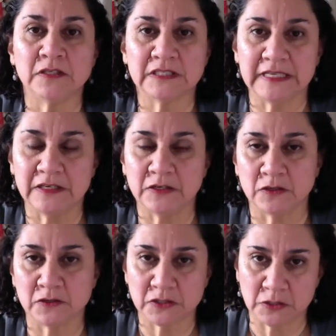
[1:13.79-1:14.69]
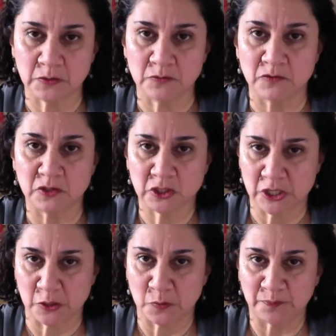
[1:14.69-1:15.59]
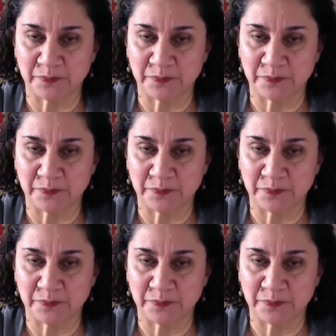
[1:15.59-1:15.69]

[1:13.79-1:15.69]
senior student show.